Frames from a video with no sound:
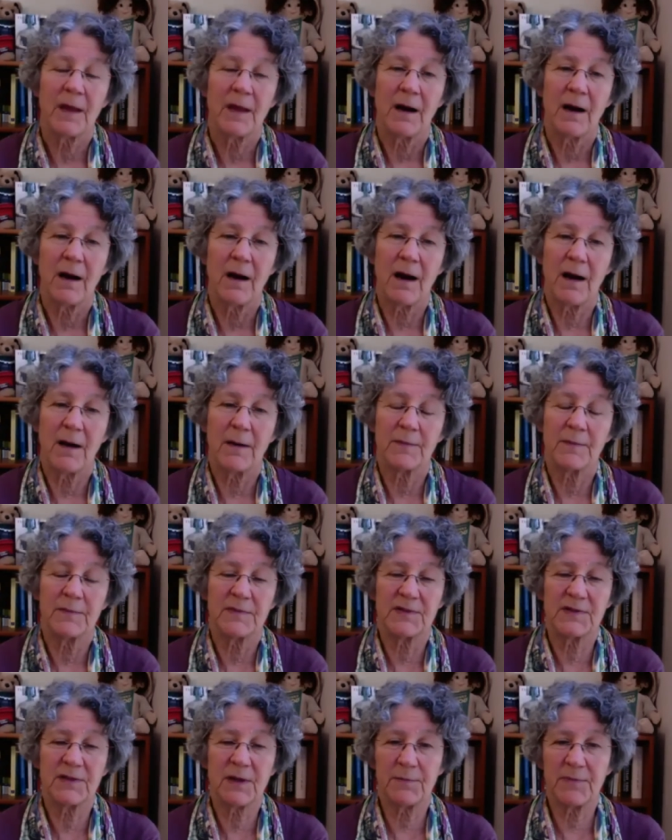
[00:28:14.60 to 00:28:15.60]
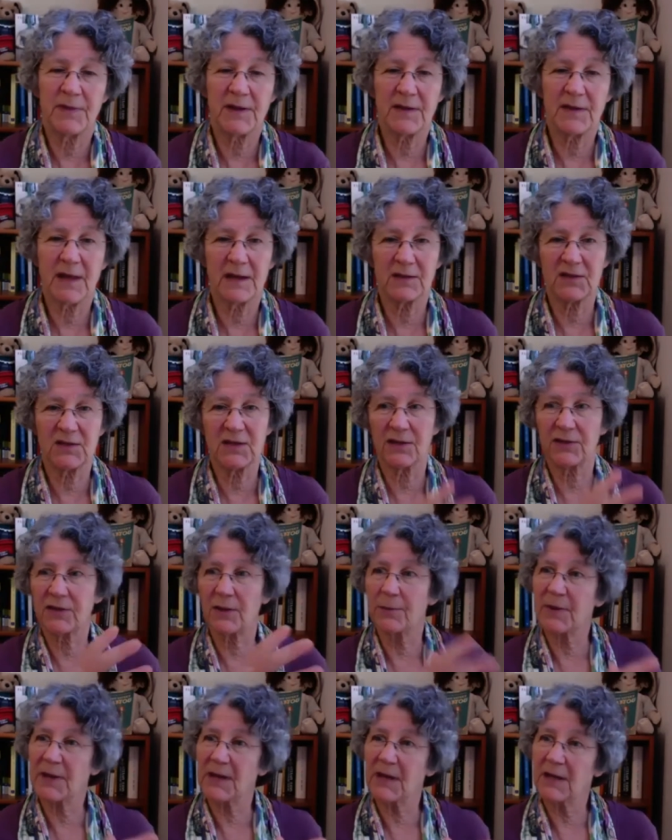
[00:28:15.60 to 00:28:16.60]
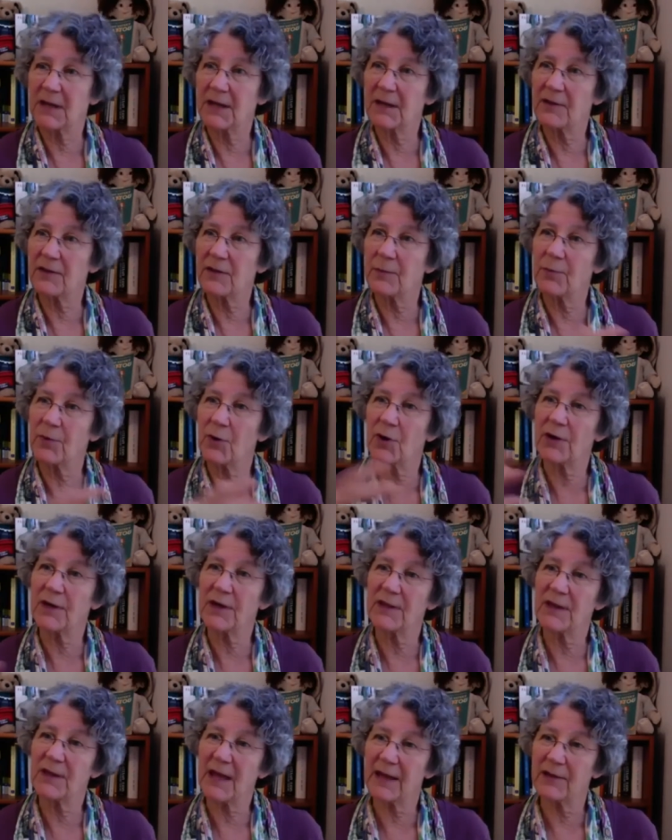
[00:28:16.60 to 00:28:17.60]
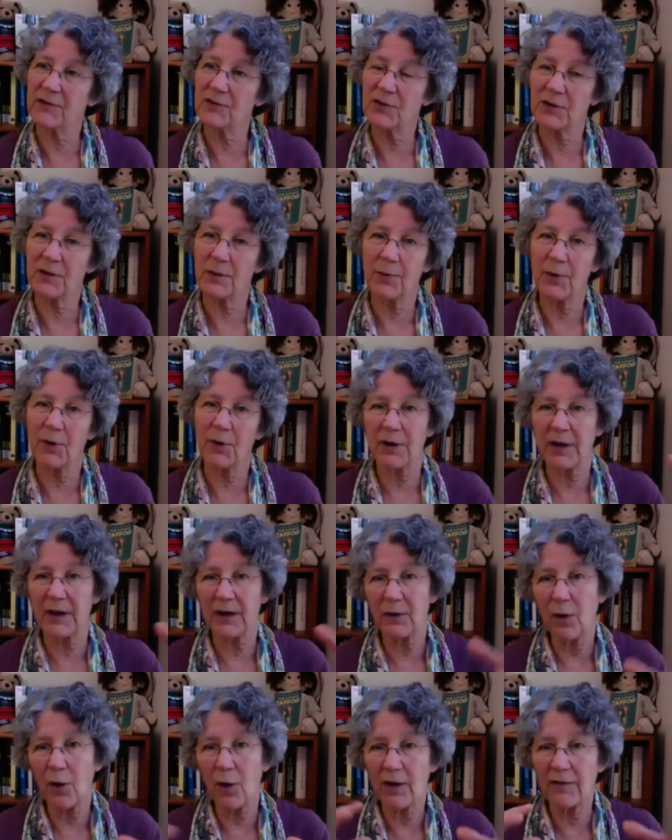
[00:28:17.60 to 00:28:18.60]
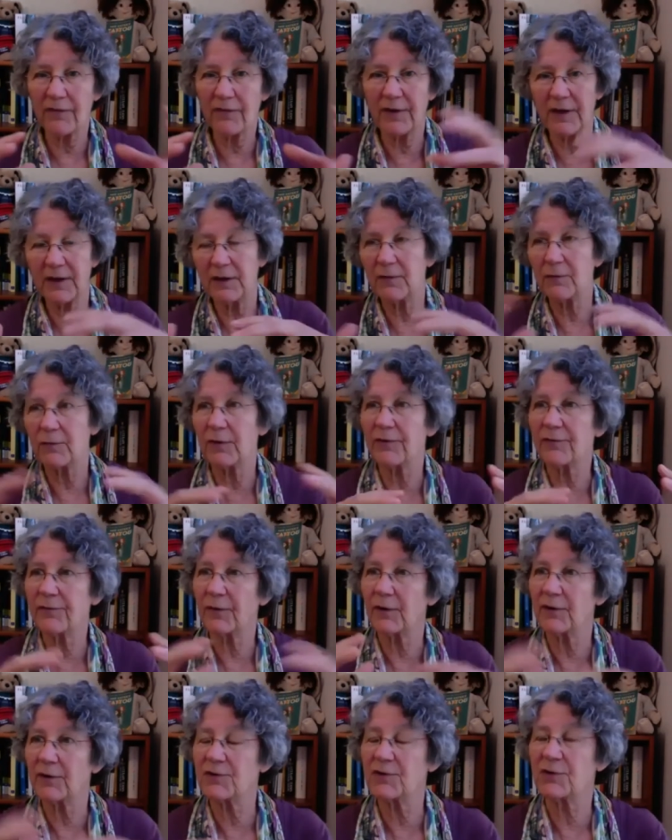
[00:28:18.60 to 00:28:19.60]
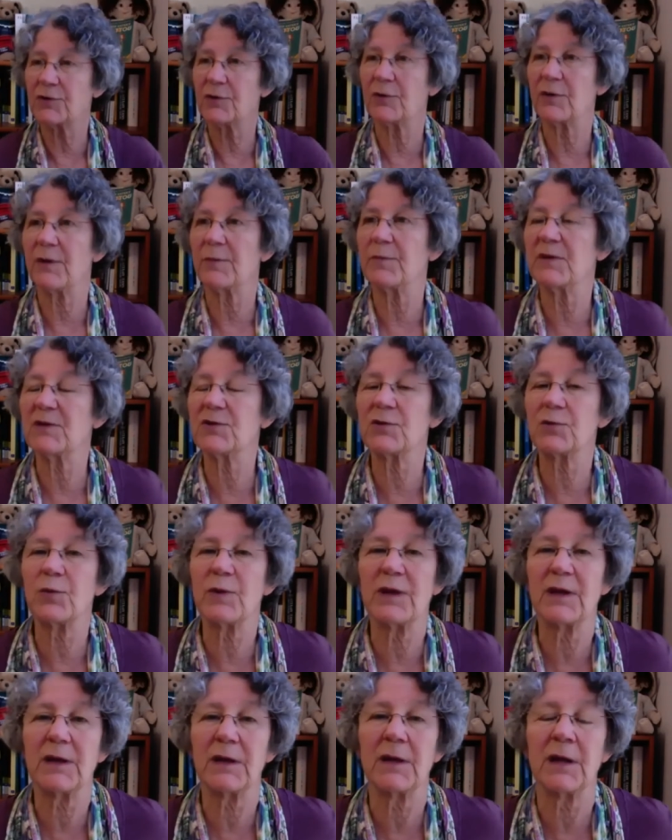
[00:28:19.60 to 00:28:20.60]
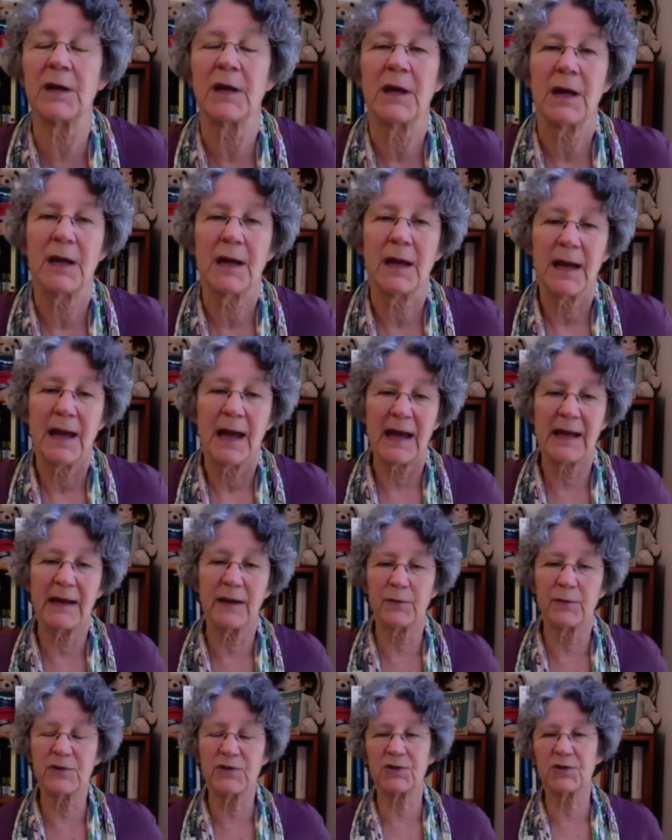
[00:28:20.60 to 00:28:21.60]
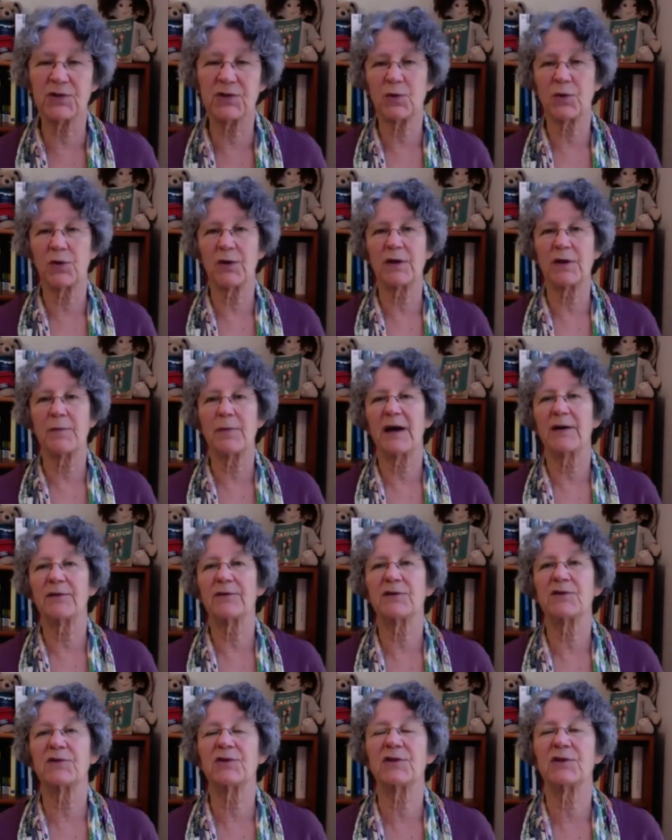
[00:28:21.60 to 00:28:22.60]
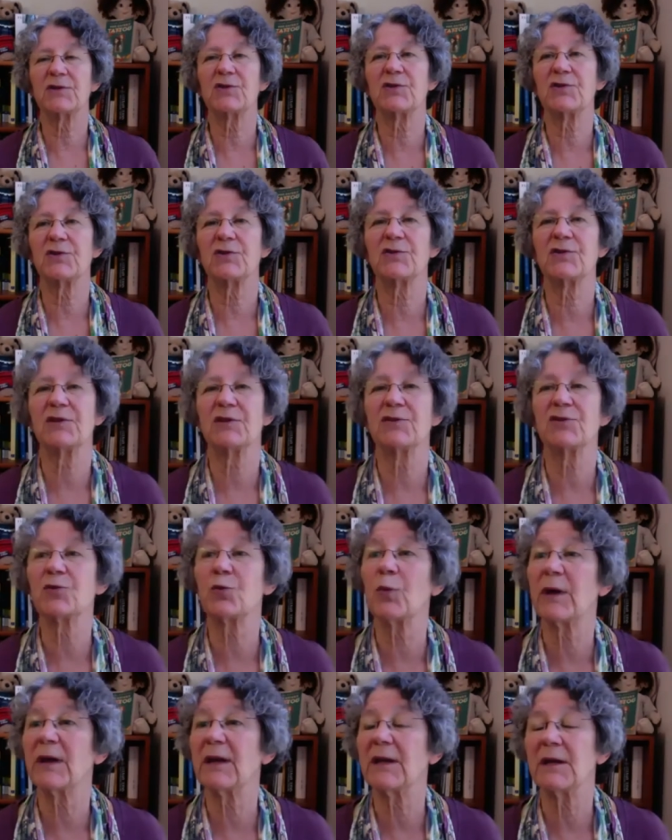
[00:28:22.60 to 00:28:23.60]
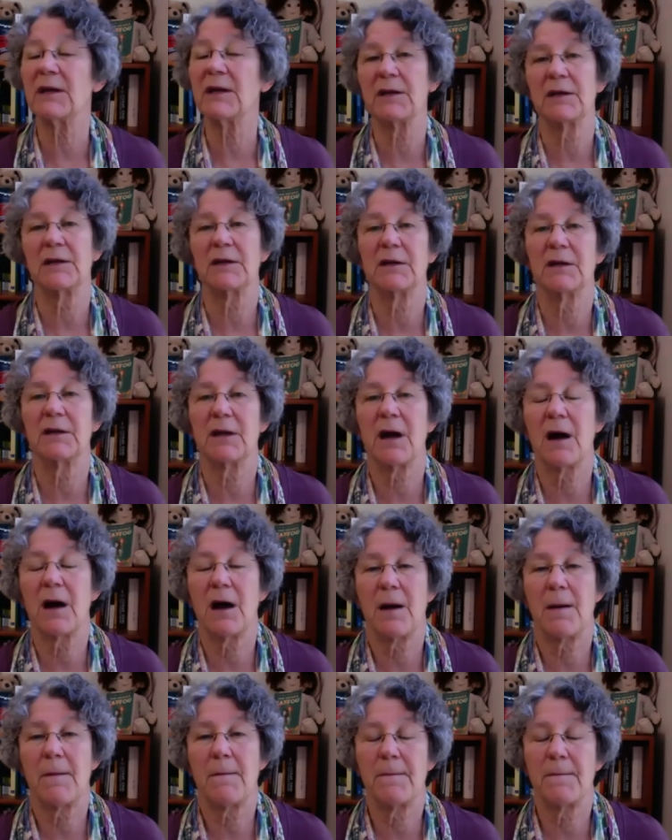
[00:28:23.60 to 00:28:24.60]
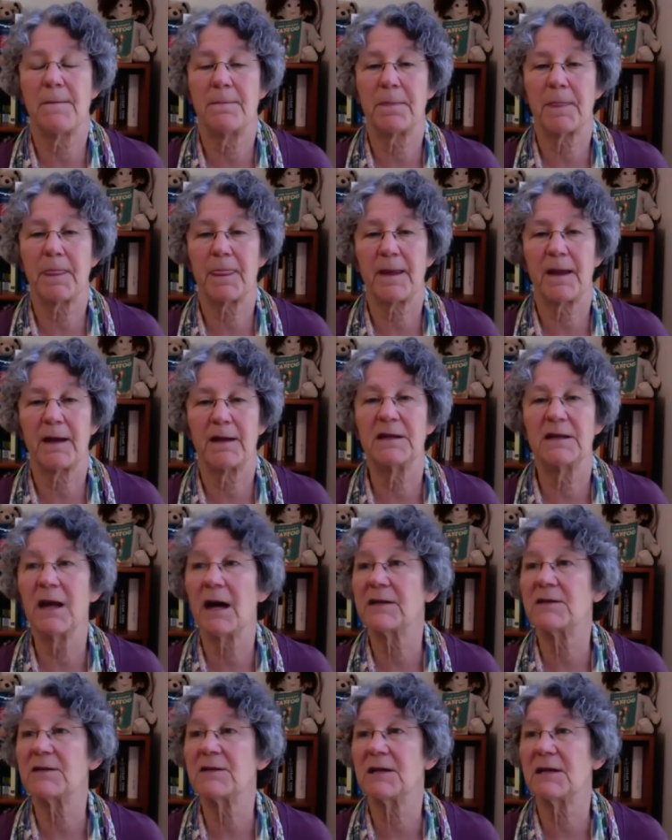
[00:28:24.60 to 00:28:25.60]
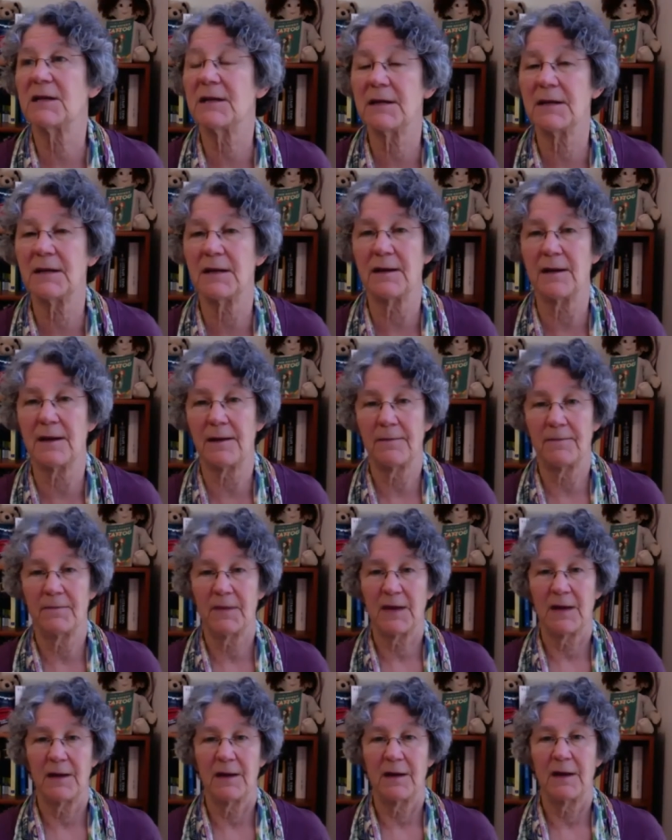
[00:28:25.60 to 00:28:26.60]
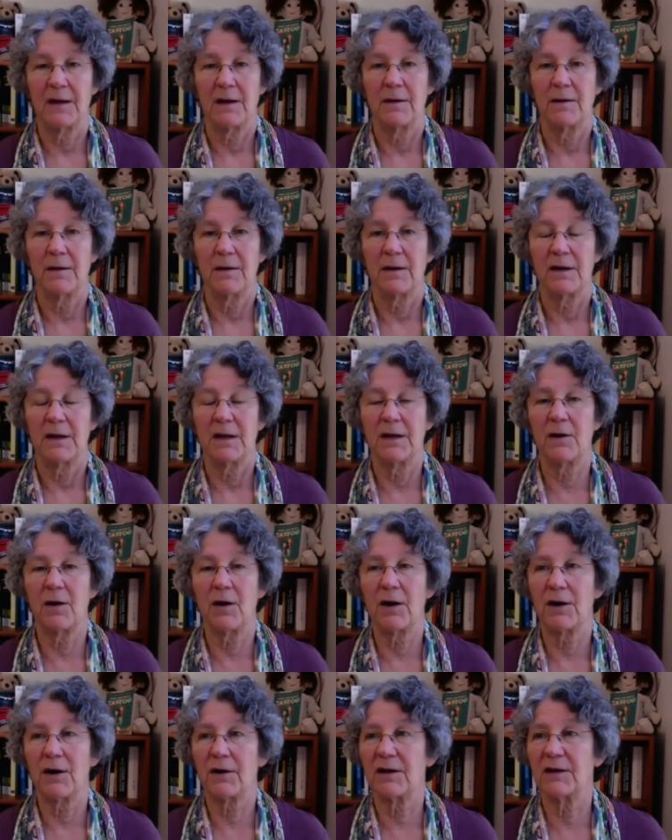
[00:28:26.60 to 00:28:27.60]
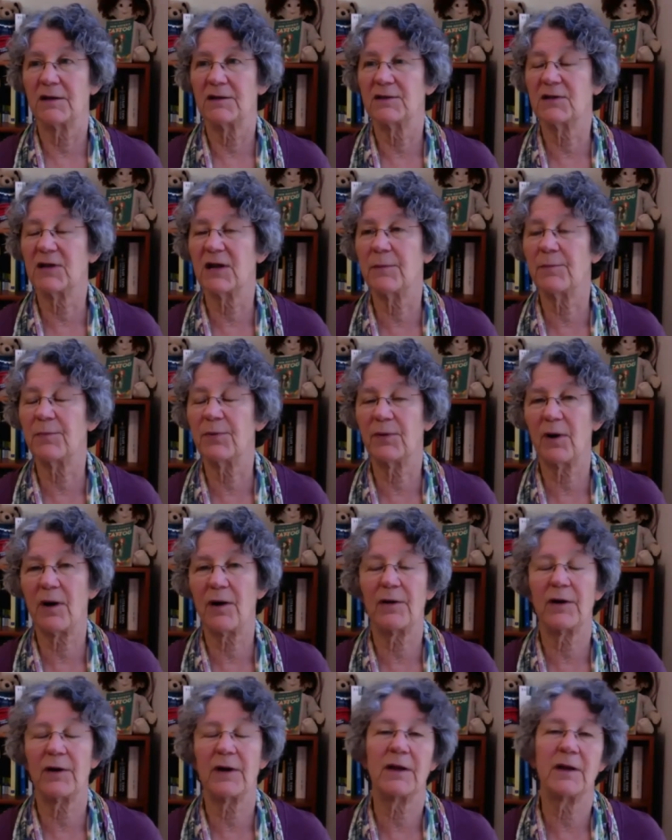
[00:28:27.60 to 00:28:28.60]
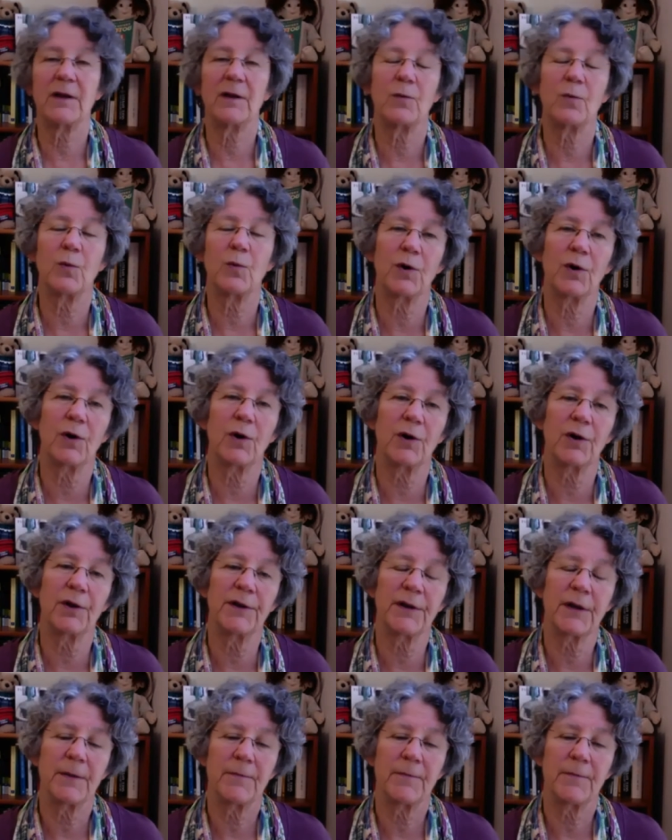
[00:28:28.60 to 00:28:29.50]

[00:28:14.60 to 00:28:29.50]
um, something that's at the beginning of the book and the end of the book, and often referred to in between. And it was a story about the sisters in 2019 um, in our contemporary world.